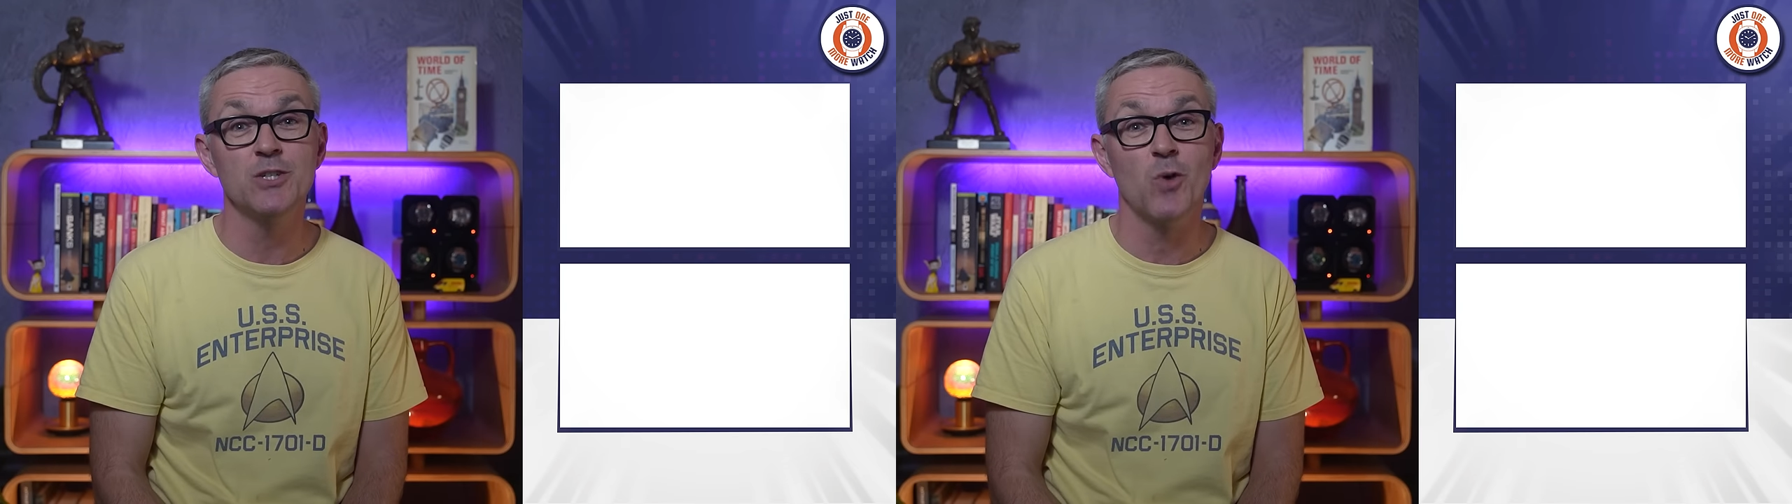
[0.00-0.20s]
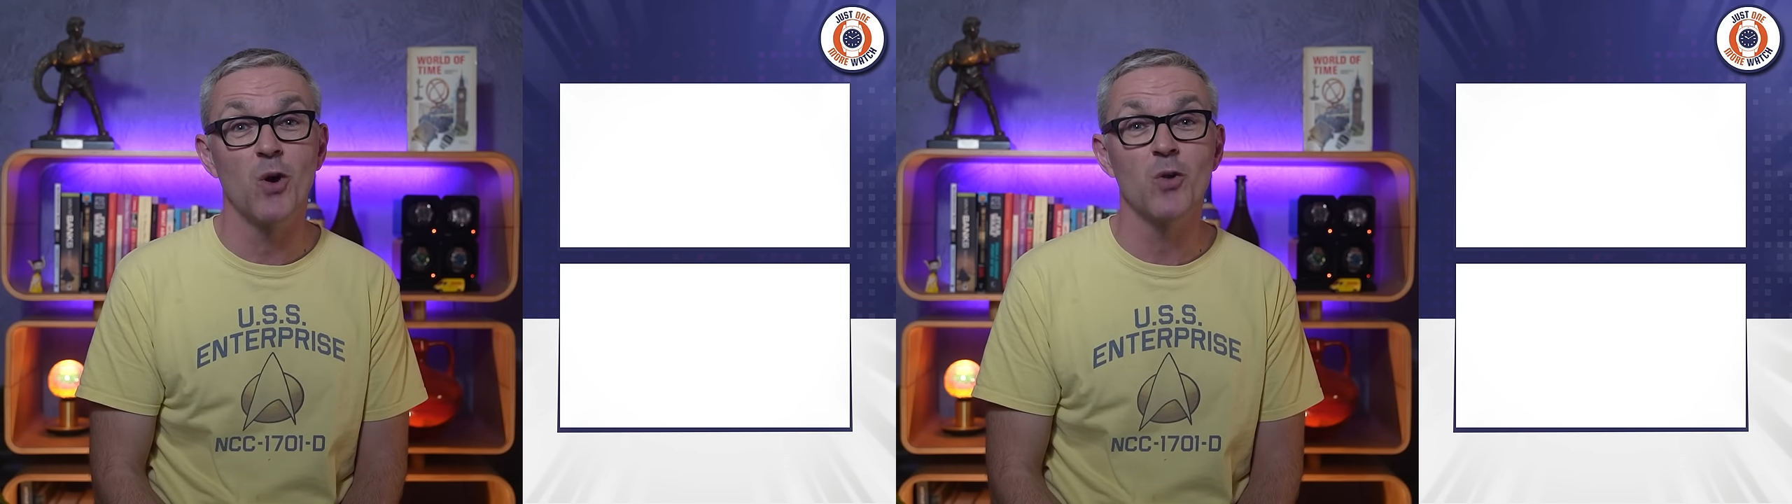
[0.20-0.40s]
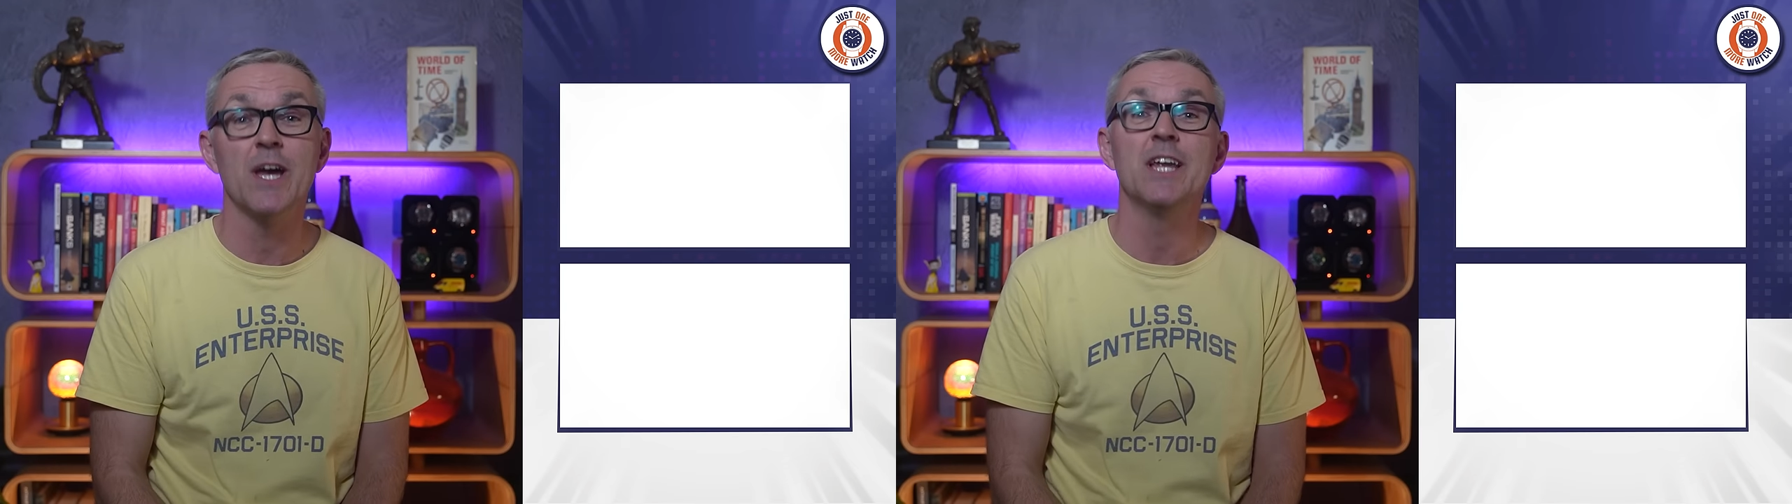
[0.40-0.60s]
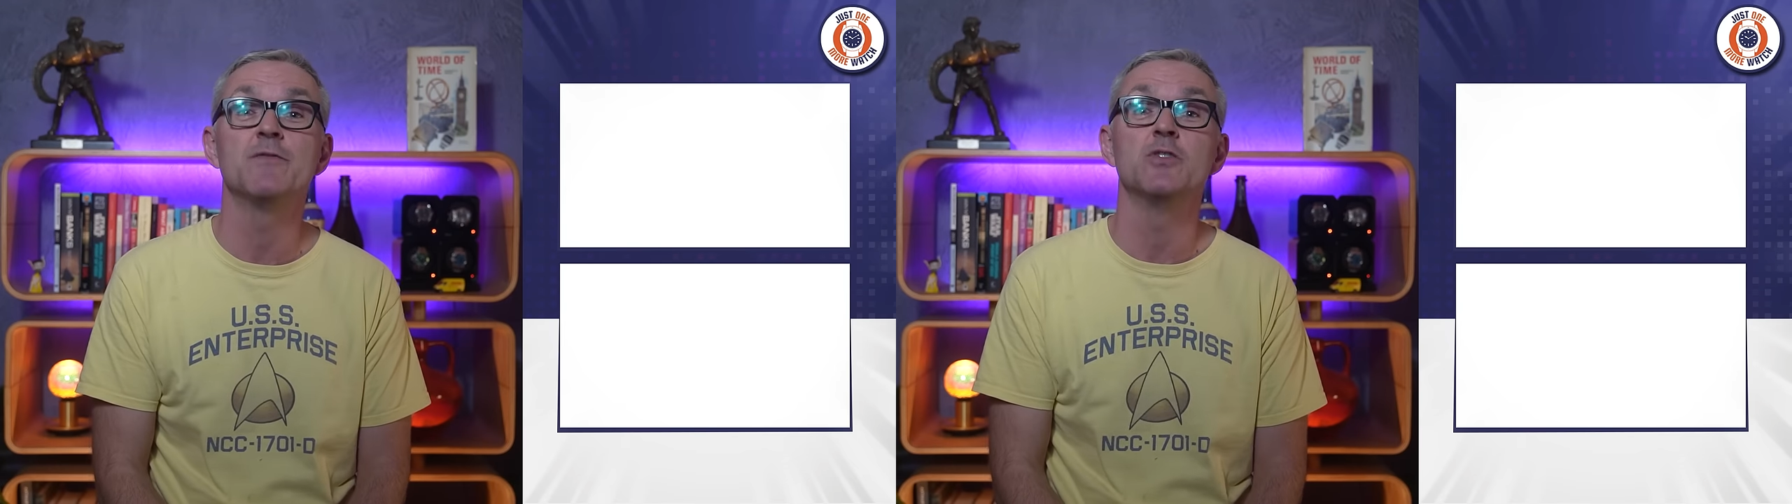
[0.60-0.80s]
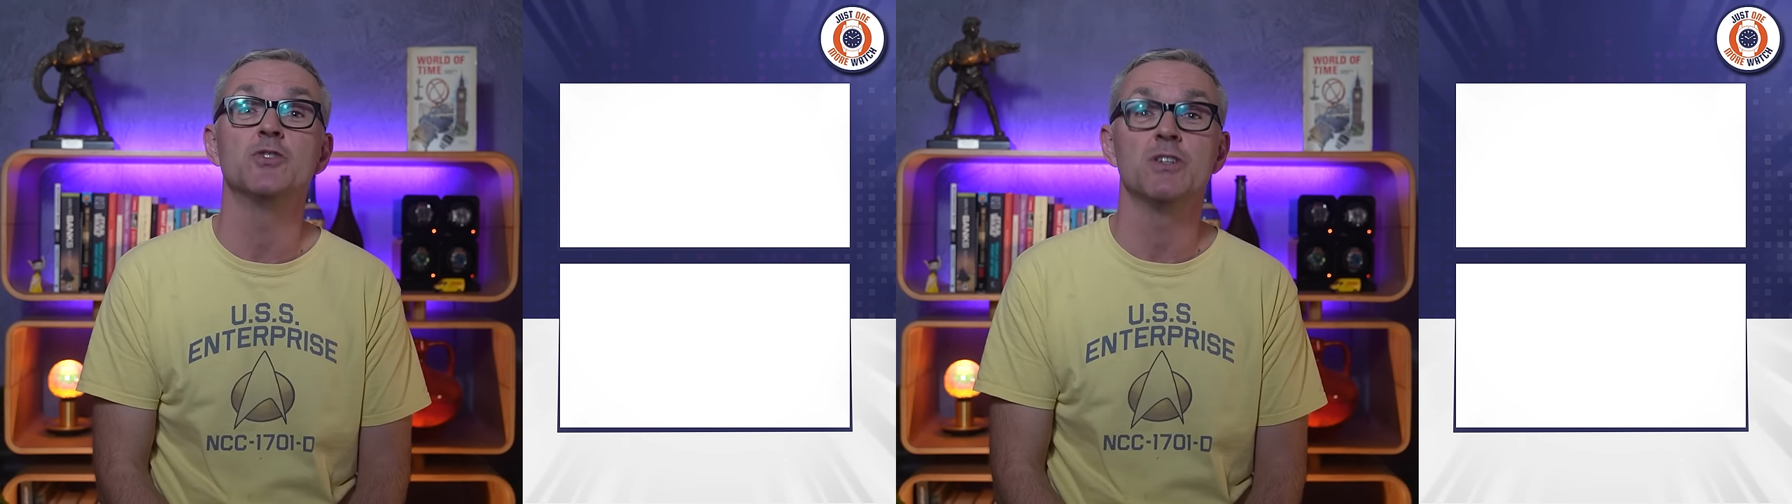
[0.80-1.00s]
you all in a
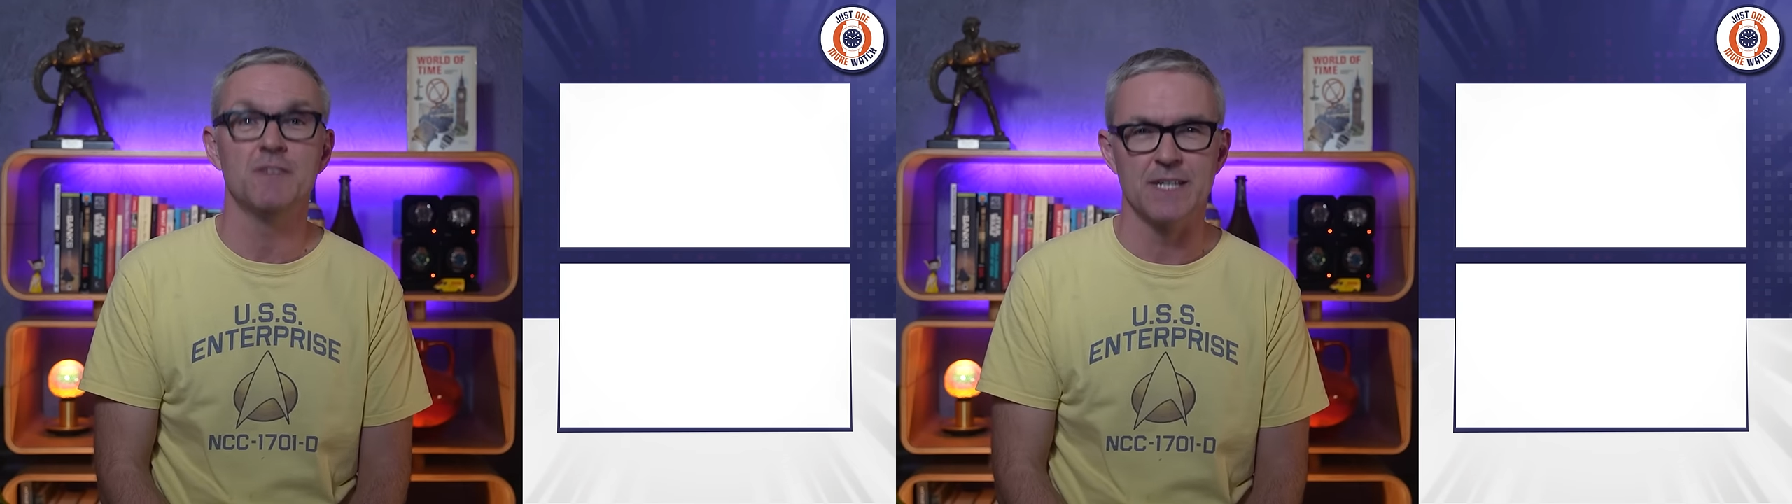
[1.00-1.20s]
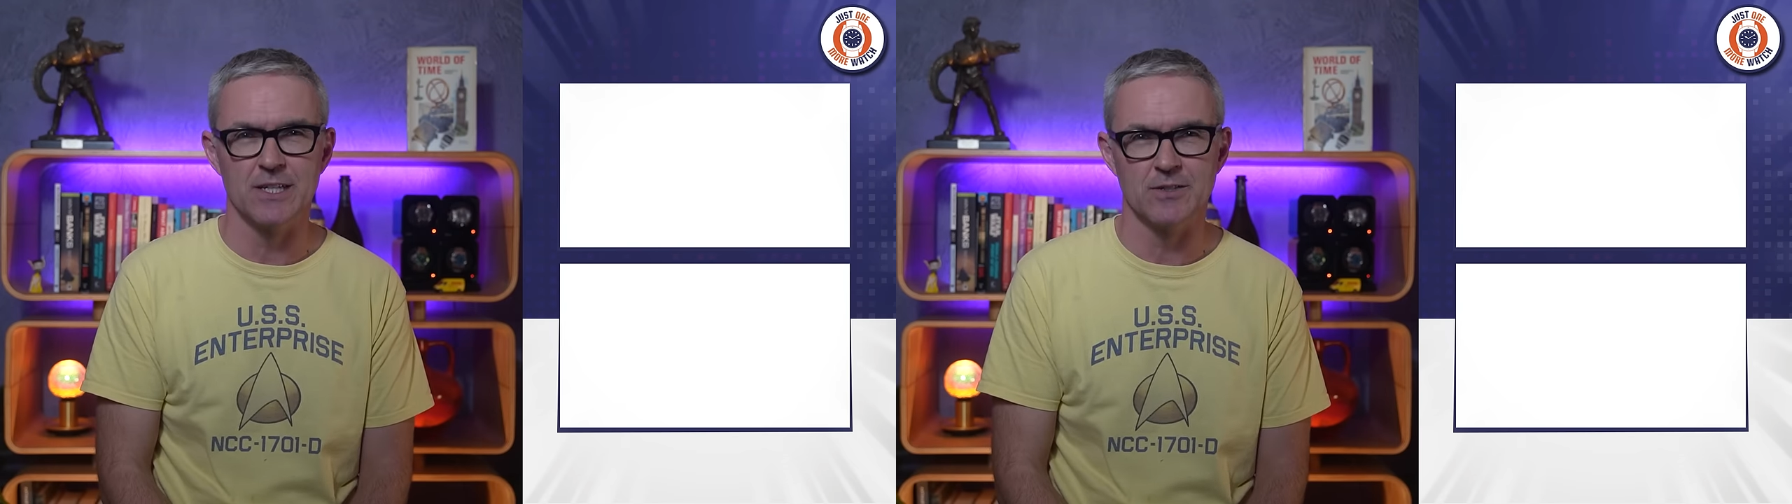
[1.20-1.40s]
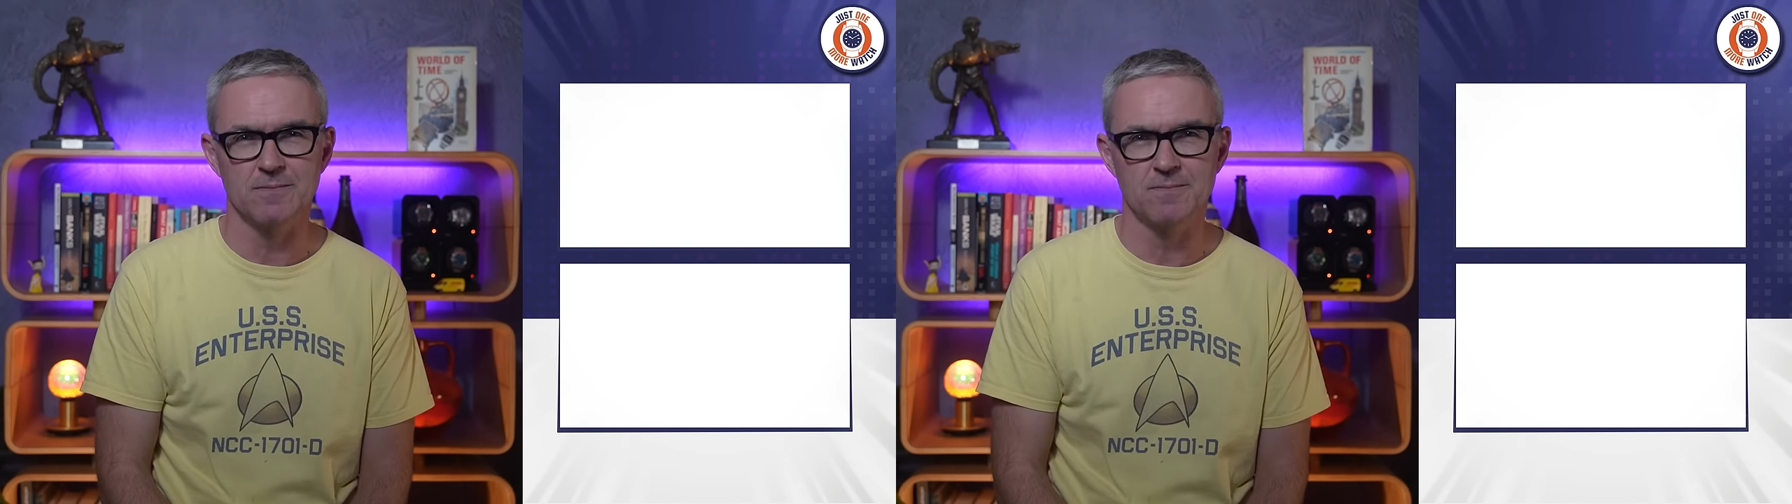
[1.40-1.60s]
future video.